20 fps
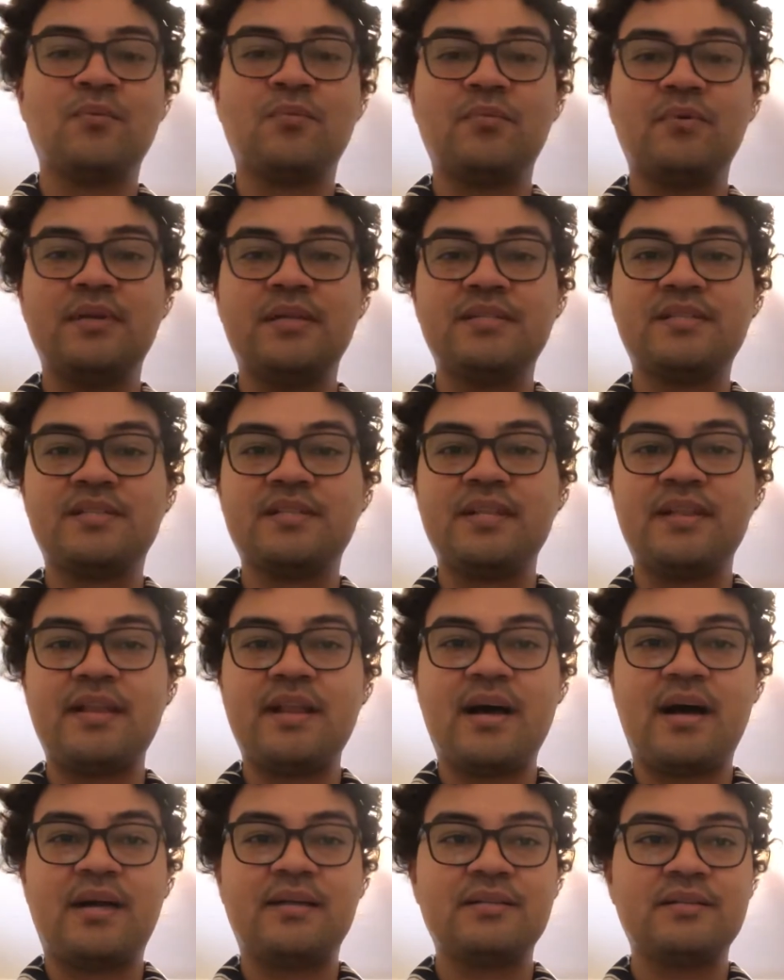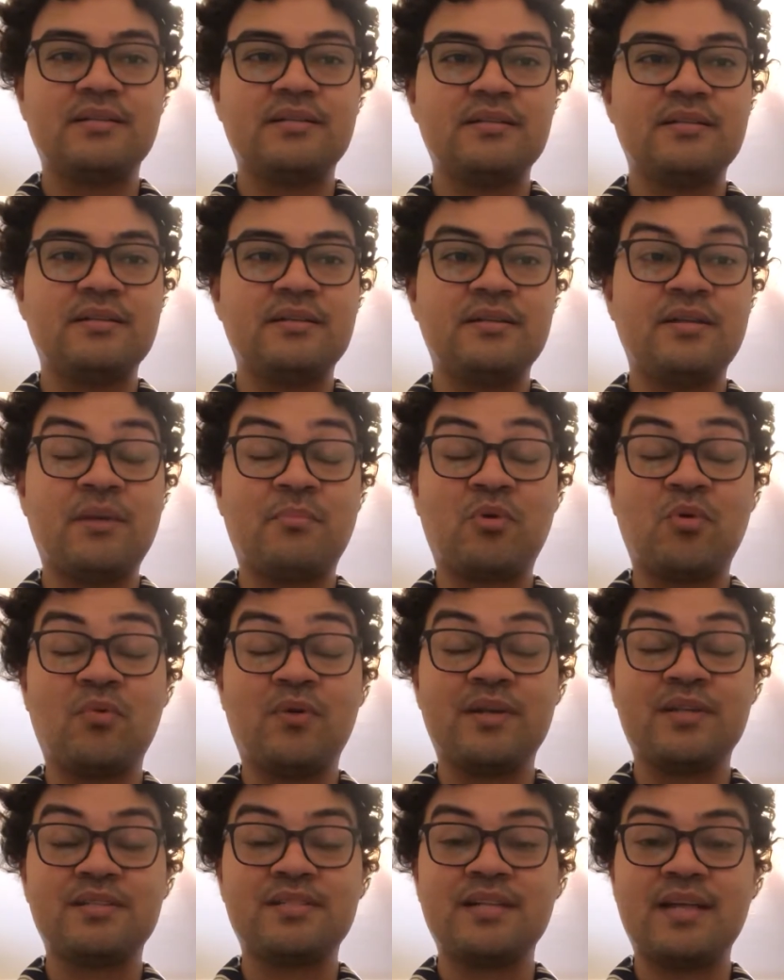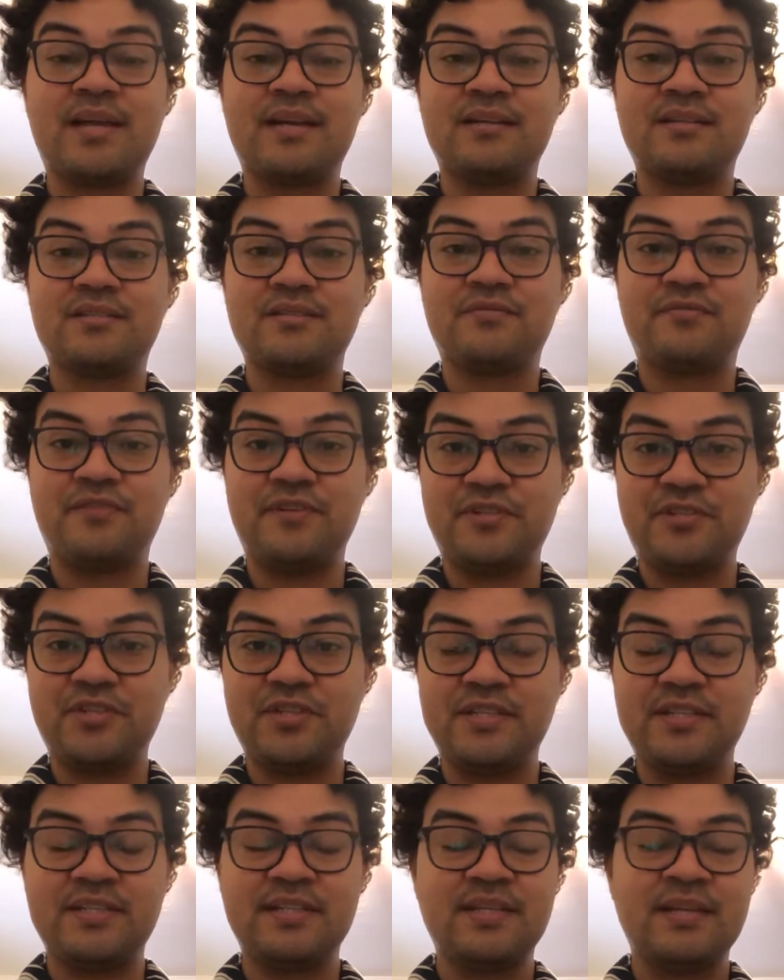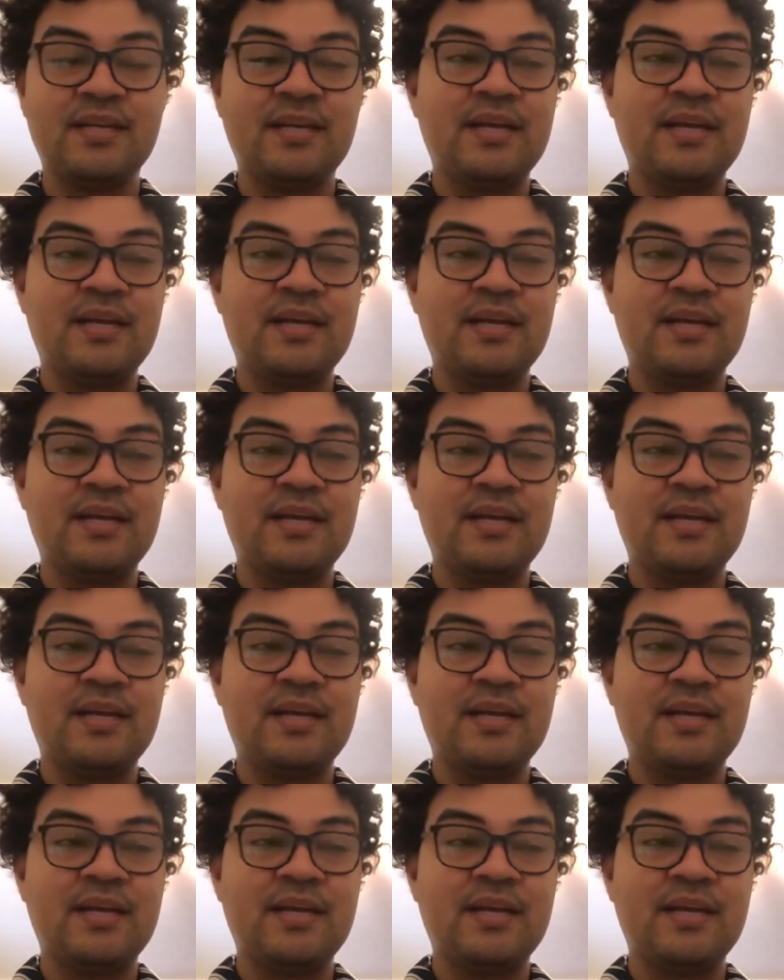is not, number one, it's not as efficient,